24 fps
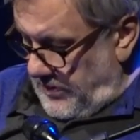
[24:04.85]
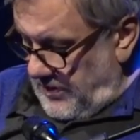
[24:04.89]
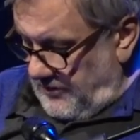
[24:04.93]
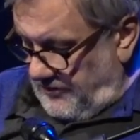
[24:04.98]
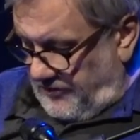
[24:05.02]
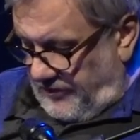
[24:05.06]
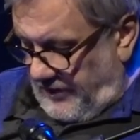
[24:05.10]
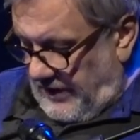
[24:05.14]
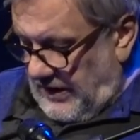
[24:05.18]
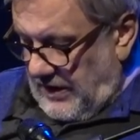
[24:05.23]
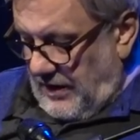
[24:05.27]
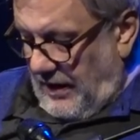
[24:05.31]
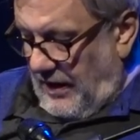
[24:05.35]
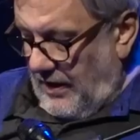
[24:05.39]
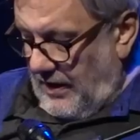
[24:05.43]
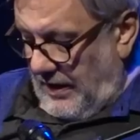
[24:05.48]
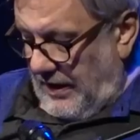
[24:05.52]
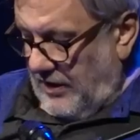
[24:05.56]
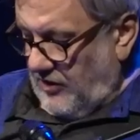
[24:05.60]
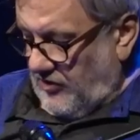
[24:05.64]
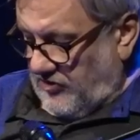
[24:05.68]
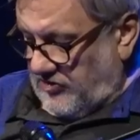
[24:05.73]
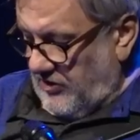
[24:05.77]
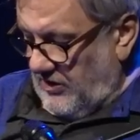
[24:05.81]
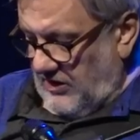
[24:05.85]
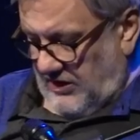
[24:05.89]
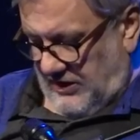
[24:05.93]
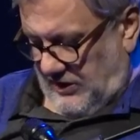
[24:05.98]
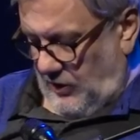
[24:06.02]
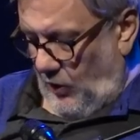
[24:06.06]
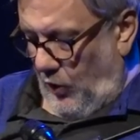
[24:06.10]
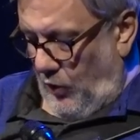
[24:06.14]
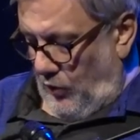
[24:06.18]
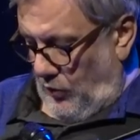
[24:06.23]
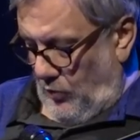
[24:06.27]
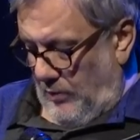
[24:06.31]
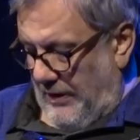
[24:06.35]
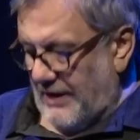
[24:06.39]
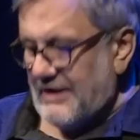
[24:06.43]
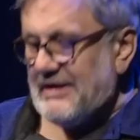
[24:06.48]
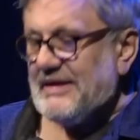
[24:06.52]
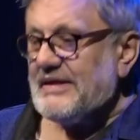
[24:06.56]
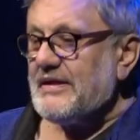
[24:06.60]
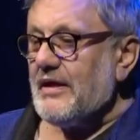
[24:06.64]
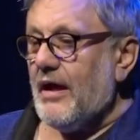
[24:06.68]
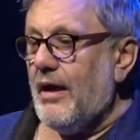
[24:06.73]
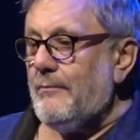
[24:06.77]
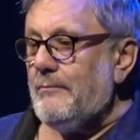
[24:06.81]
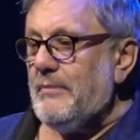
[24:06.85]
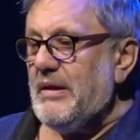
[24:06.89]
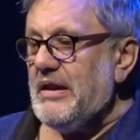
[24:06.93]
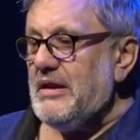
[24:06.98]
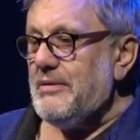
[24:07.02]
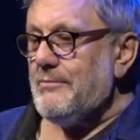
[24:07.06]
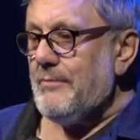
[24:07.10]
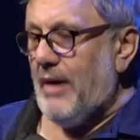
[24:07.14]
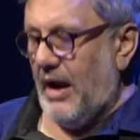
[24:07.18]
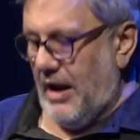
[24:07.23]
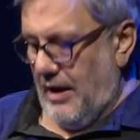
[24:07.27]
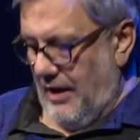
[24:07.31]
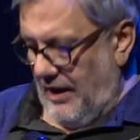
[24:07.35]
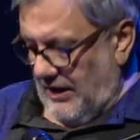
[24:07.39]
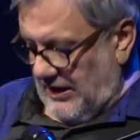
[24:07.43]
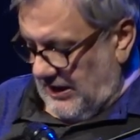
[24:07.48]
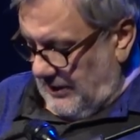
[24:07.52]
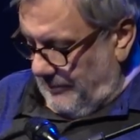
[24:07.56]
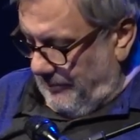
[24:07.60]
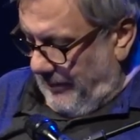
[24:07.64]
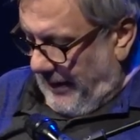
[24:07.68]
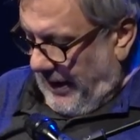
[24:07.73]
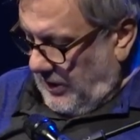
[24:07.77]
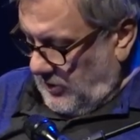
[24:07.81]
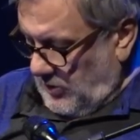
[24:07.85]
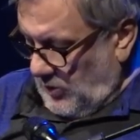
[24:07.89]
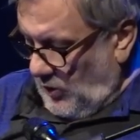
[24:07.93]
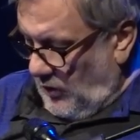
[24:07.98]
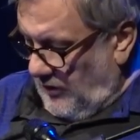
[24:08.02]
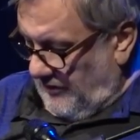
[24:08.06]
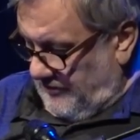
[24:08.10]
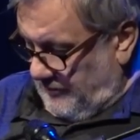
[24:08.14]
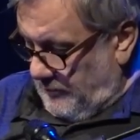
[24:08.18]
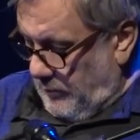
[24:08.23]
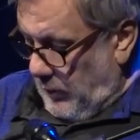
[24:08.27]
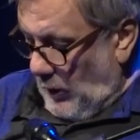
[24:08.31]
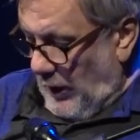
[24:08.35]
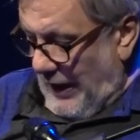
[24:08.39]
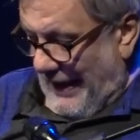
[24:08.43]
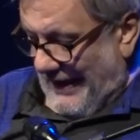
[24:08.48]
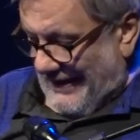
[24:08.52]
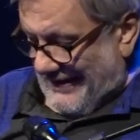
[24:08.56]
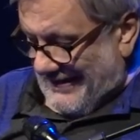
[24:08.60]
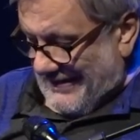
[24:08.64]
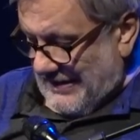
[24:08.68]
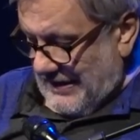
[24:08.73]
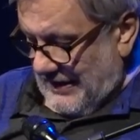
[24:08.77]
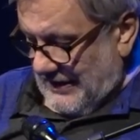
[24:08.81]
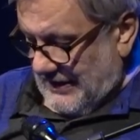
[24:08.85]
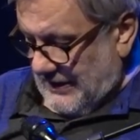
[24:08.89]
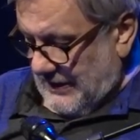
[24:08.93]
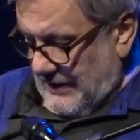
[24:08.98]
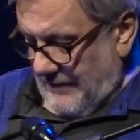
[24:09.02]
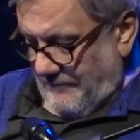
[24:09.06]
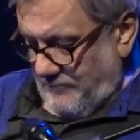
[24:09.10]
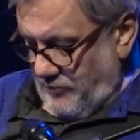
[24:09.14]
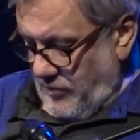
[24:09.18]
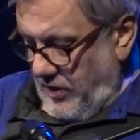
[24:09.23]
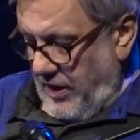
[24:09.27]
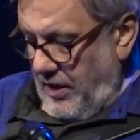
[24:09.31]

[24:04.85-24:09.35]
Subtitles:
free elections always a minimal aspect of politeness.